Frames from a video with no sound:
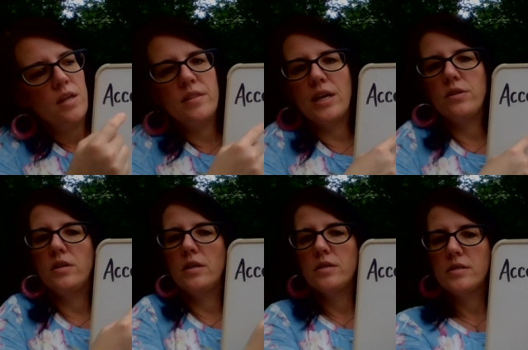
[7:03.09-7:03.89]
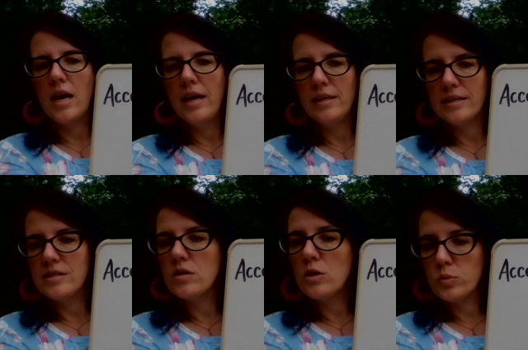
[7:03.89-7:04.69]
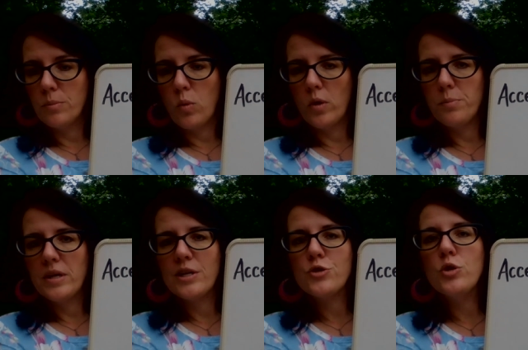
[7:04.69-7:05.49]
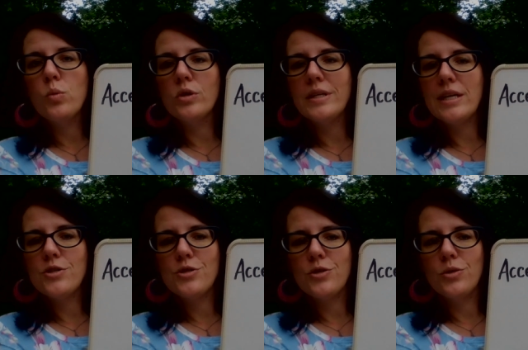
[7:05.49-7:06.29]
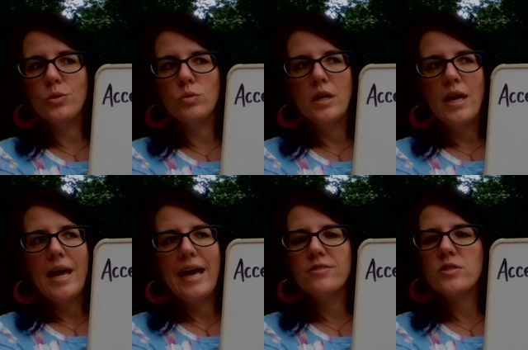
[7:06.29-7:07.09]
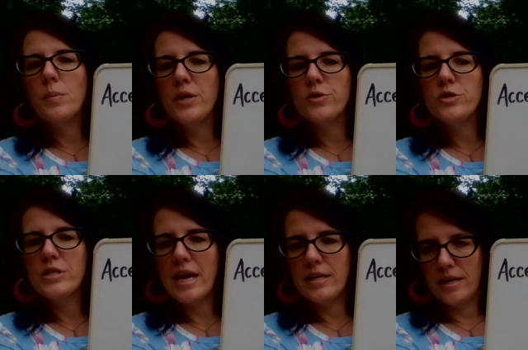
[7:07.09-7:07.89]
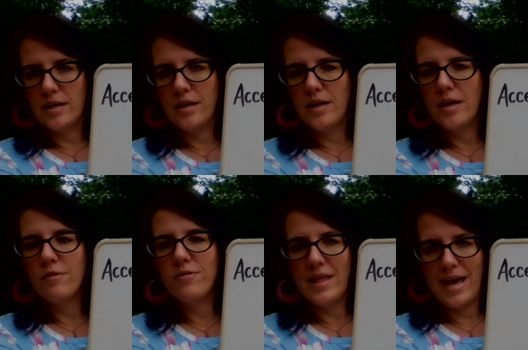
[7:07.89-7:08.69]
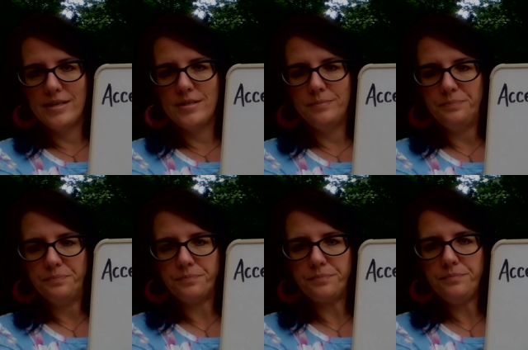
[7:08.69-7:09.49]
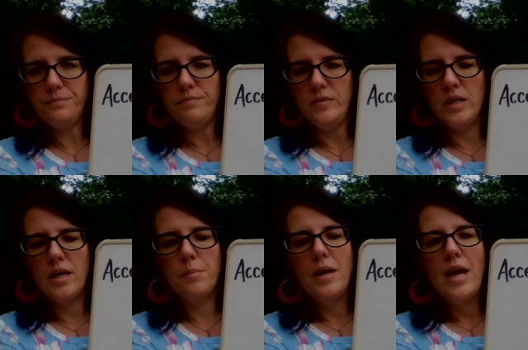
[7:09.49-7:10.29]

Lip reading: then the dialect is also important because you will need to have some understanding of that.